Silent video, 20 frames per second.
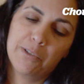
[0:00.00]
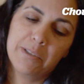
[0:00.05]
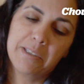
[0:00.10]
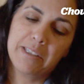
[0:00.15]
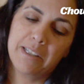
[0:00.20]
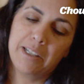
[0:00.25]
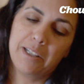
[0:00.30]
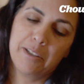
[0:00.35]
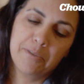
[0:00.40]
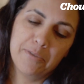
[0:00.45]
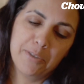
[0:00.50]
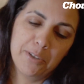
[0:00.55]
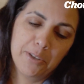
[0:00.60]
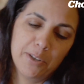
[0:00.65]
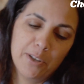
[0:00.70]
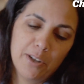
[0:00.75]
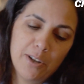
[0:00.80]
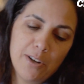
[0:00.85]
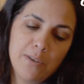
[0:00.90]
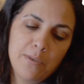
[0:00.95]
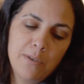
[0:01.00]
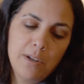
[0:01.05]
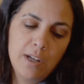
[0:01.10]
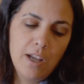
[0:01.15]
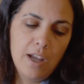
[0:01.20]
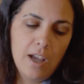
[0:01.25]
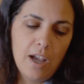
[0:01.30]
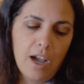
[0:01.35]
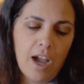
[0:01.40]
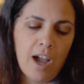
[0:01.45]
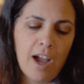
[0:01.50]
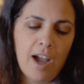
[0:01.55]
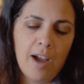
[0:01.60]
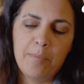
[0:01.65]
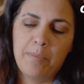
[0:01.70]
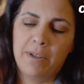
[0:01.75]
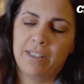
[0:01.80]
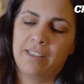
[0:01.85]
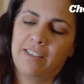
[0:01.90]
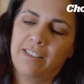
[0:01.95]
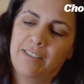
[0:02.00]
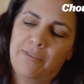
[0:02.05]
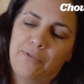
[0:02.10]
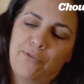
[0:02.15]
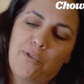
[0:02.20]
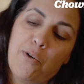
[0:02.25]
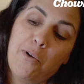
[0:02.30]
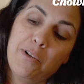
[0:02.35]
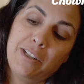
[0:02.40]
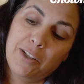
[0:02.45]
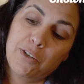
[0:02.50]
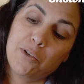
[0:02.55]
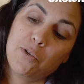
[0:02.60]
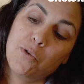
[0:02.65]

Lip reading: yourself, you know. But for the